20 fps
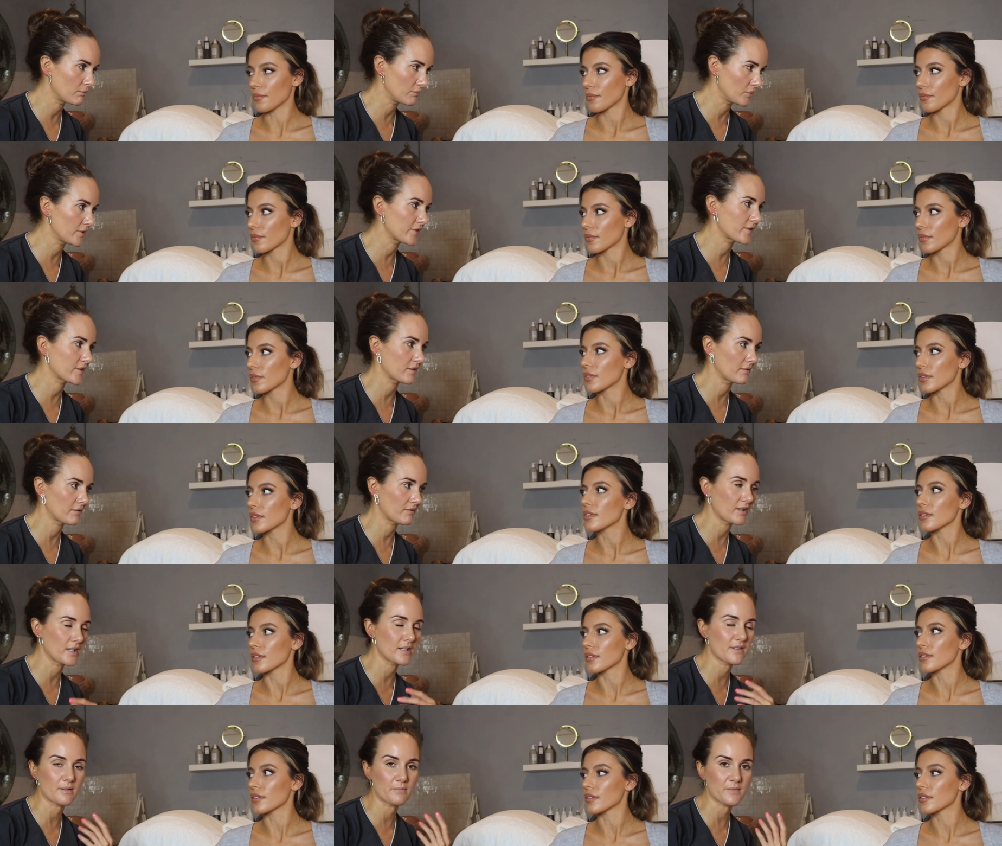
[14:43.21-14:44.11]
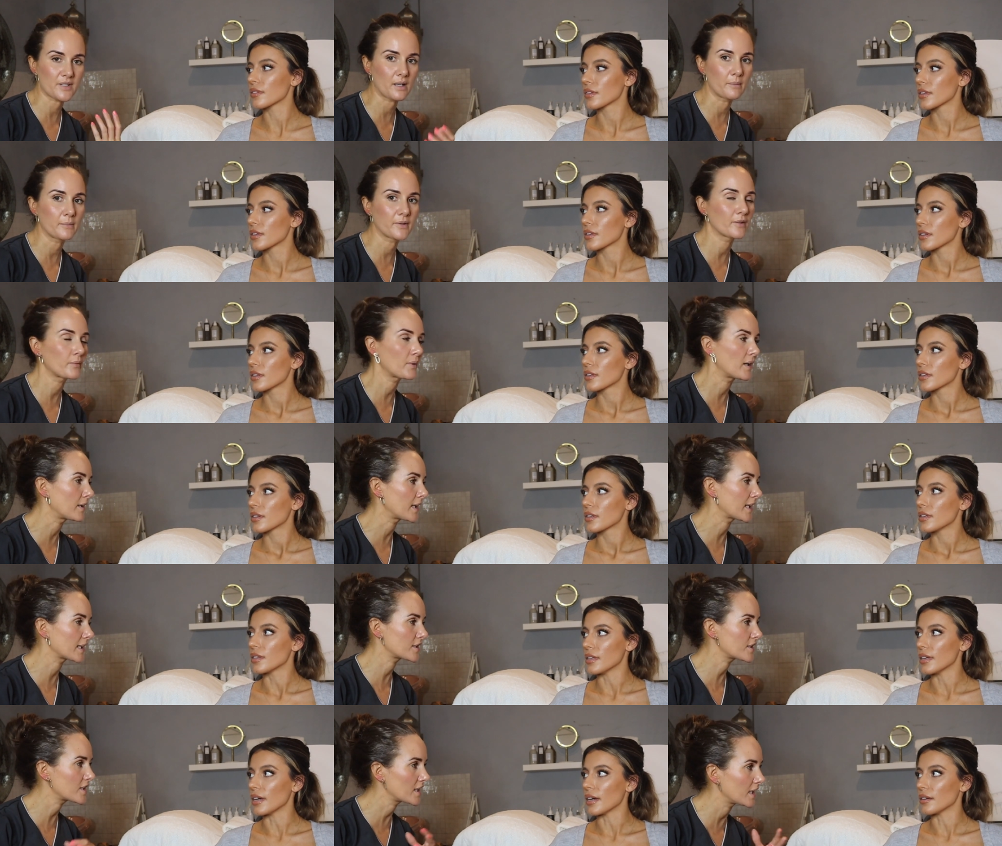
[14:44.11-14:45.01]
Speaker 1: don't want to grow mm-hmm. sometimes as well,
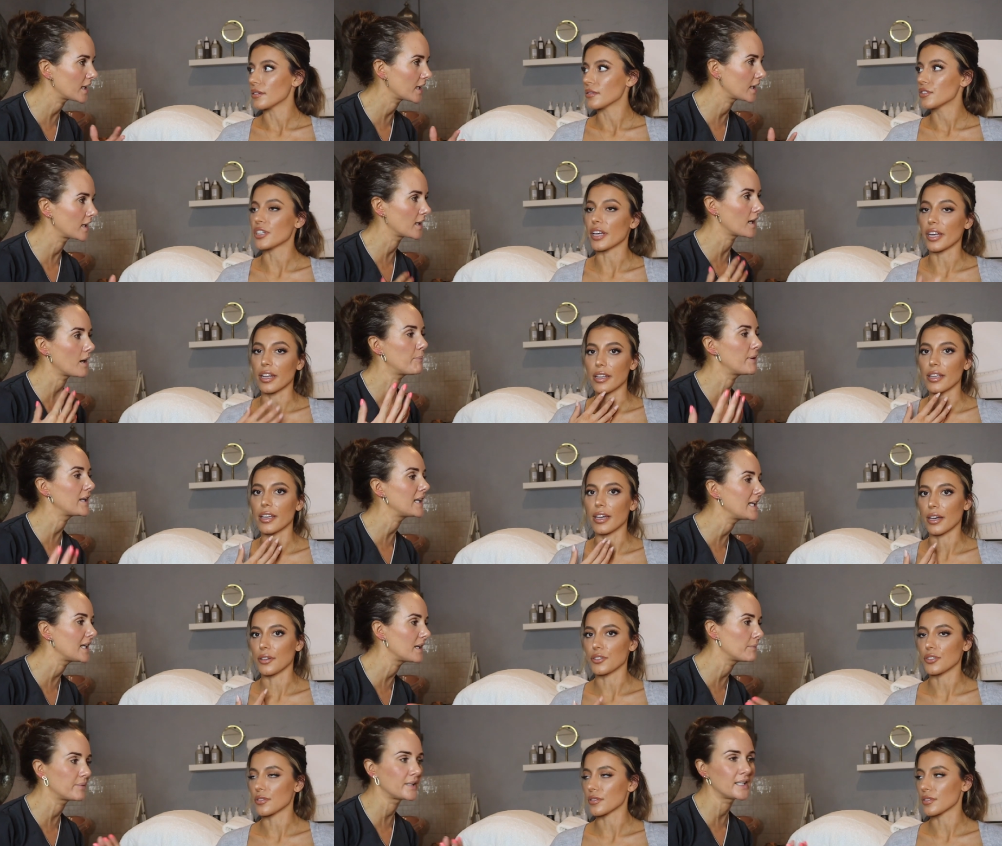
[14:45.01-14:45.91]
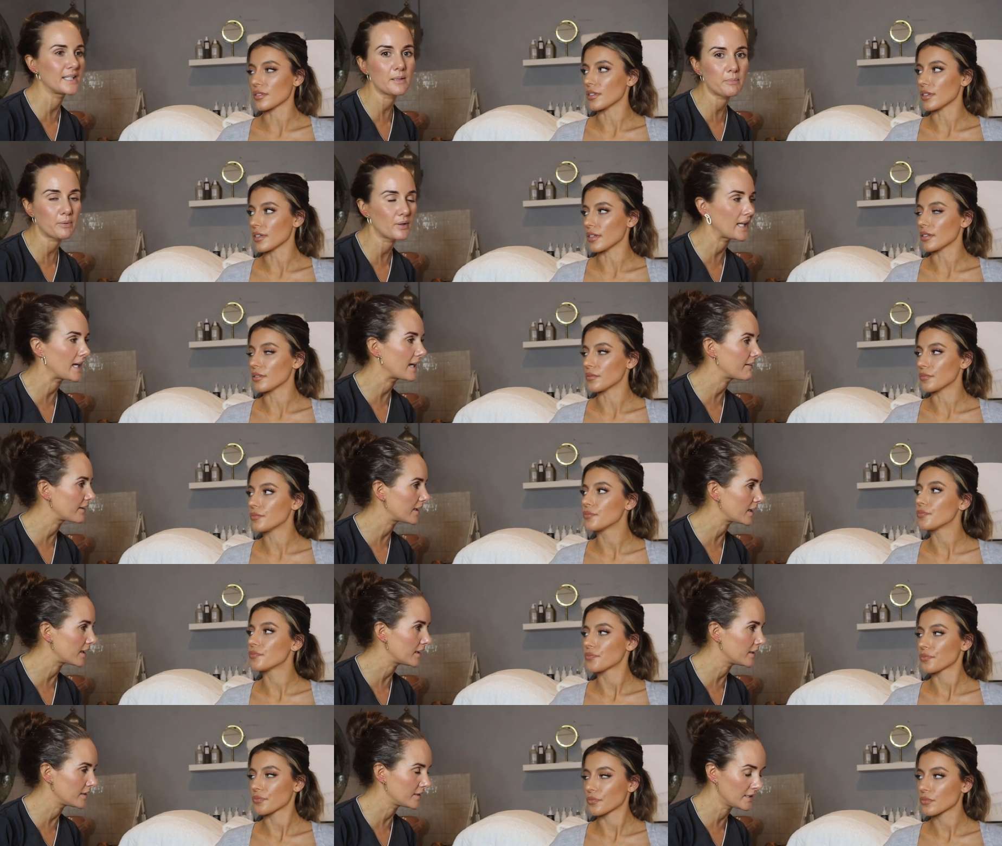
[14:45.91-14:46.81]
like yeah, chin, chin and upper yes, lip, nipple yeah.
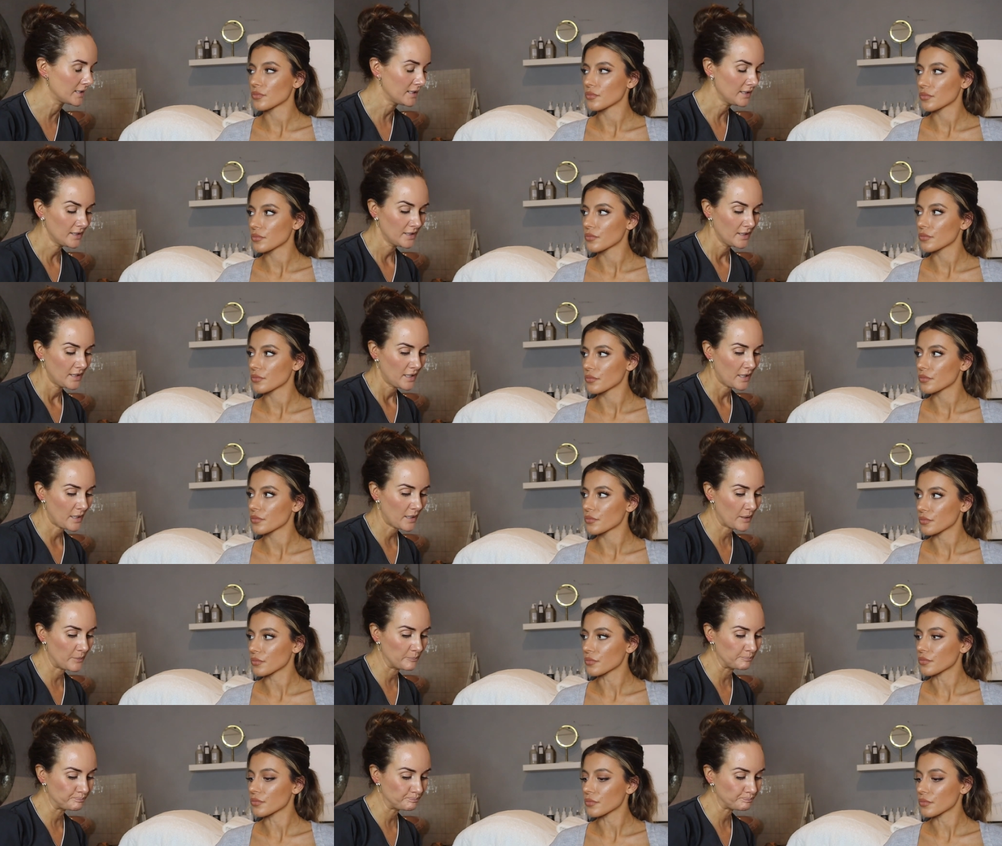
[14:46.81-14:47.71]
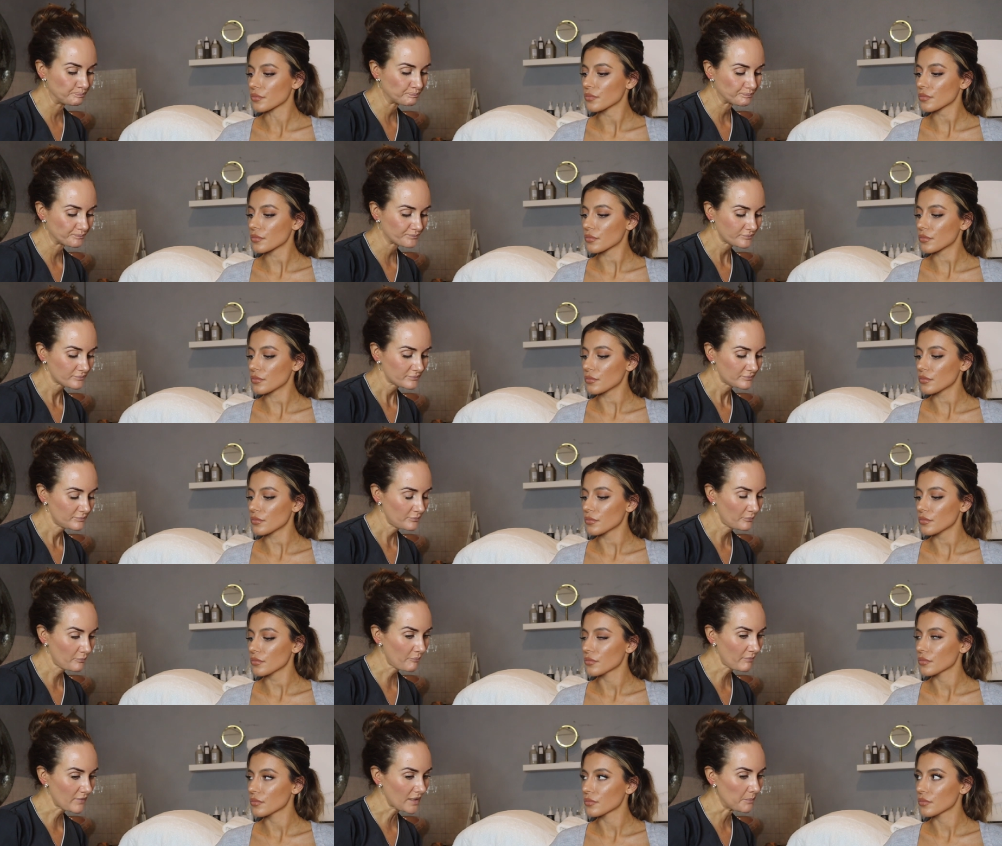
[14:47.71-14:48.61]
area, and
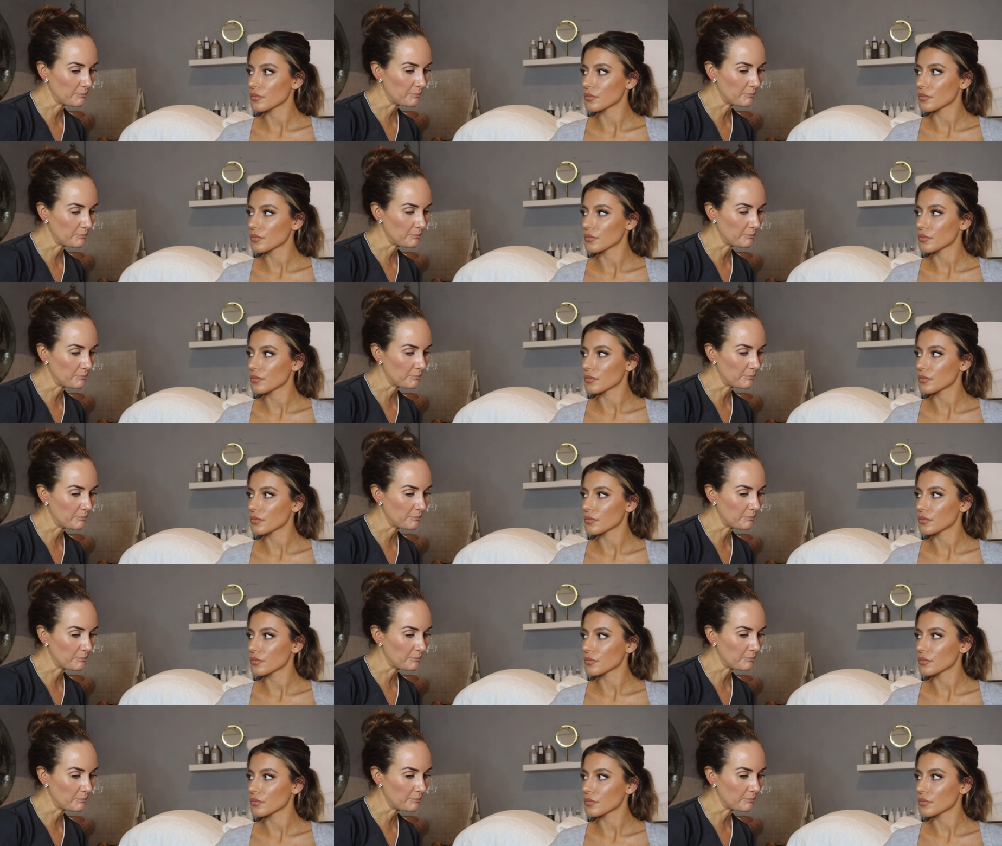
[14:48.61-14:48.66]
um,